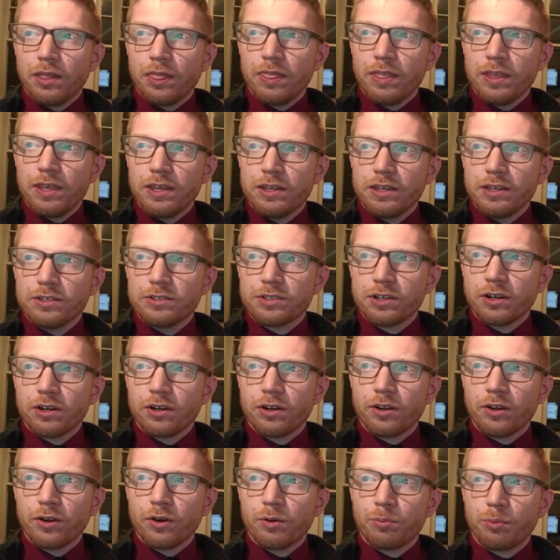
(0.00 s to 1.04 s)
These
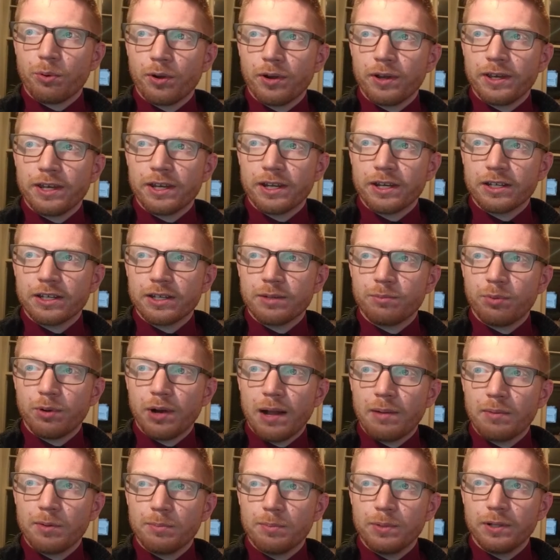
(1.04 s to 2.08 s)
are your predicted
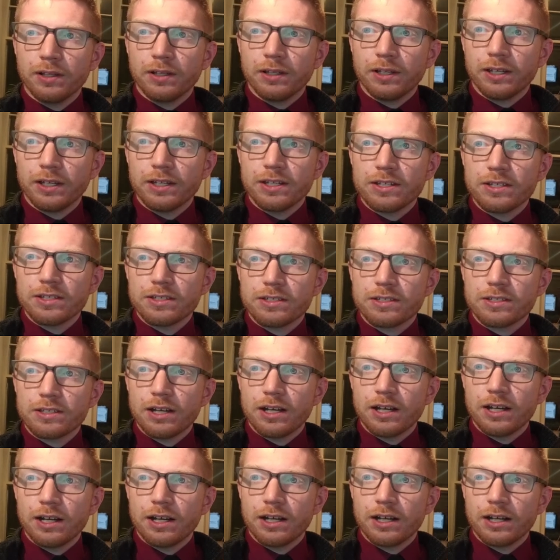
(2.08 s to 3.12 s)
probabilities
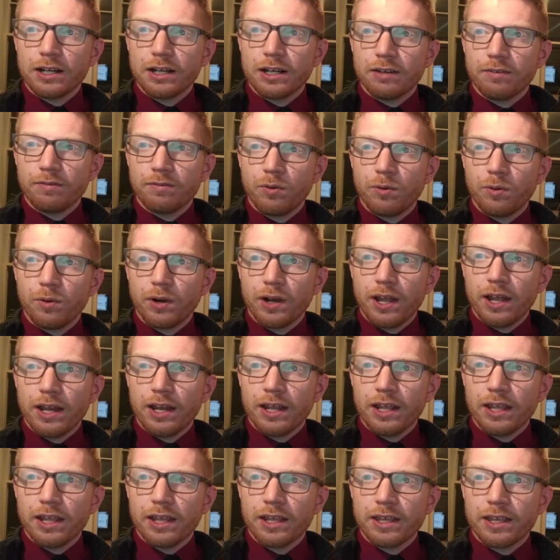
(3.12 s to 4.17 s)
for
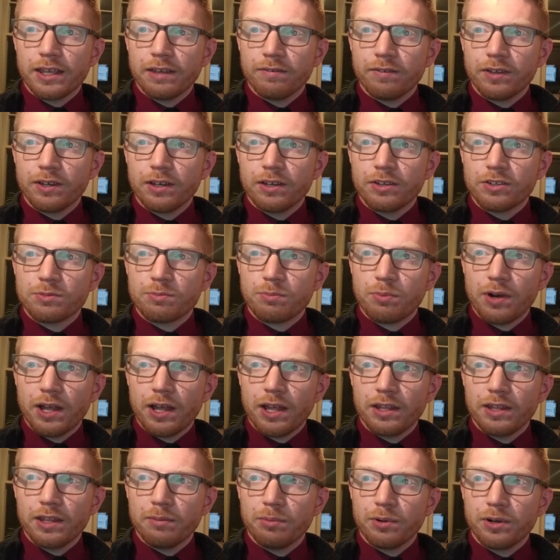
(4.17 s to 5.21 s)
any given
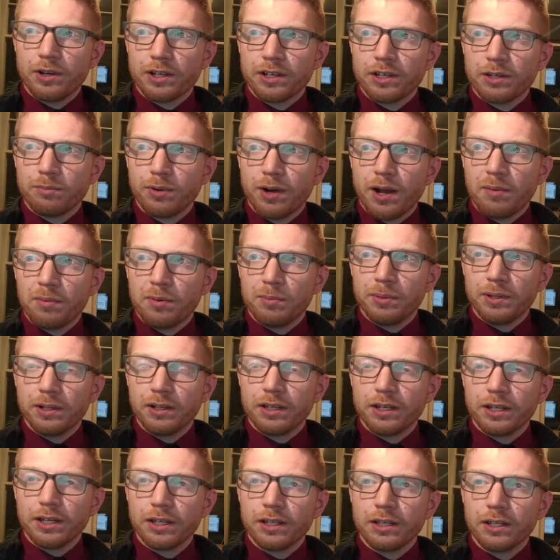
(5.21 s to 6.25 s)
spread, the predicted
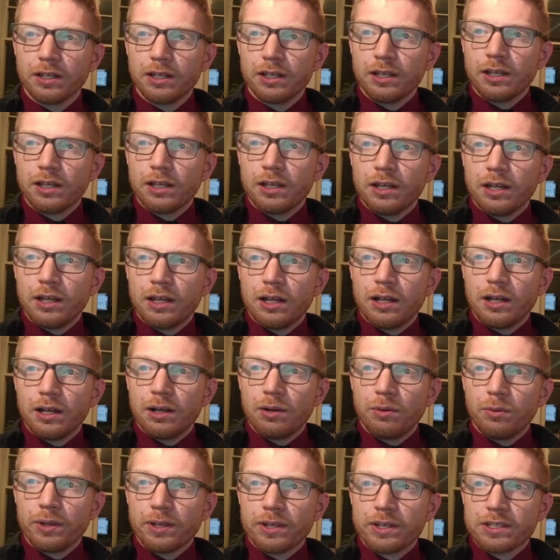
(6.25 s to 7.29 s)
probability.
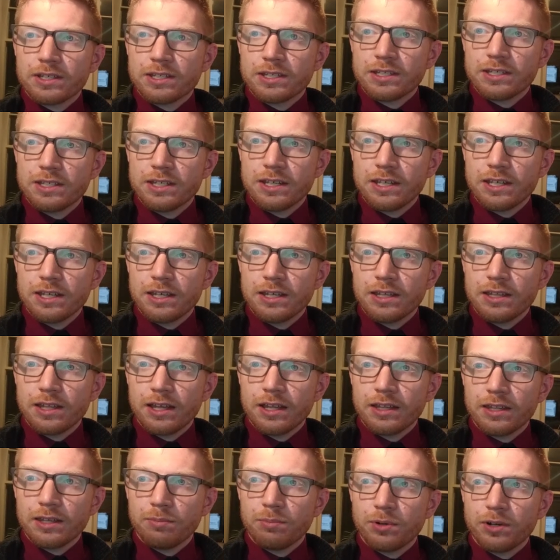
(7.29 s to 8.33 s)
We can see
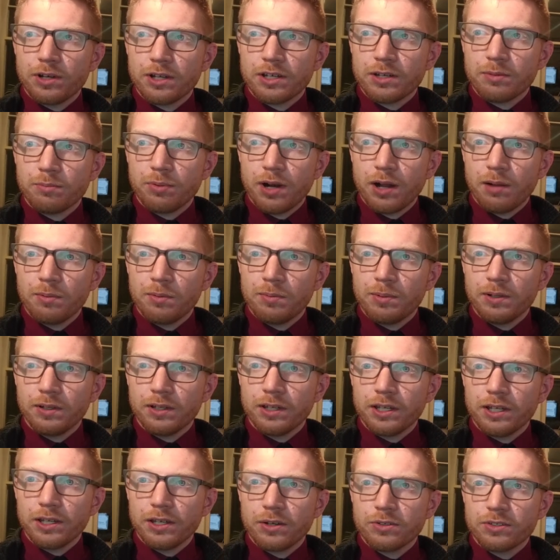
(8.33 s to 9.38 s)
that the predicted
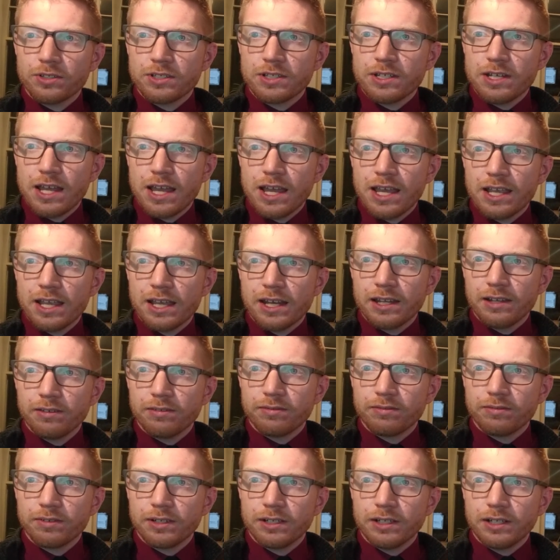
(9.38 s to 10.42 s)
probability goes
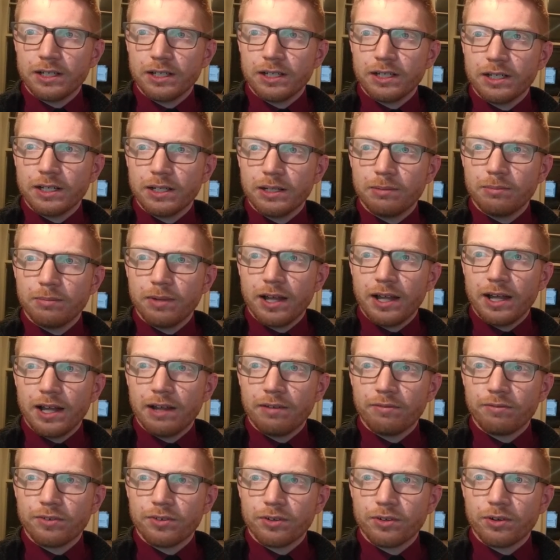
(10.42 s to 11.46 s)
negative
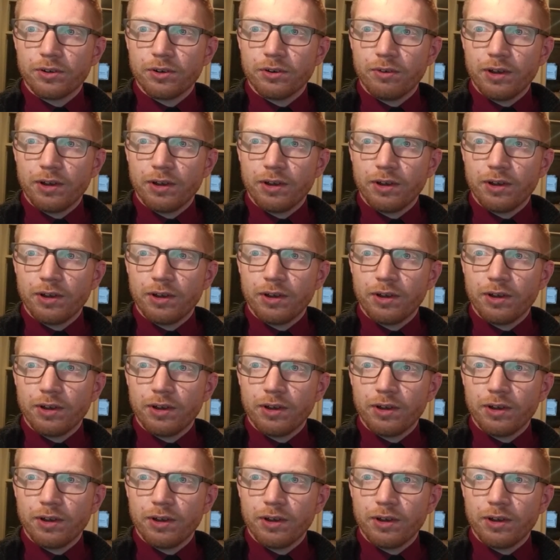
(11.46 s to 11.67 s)
after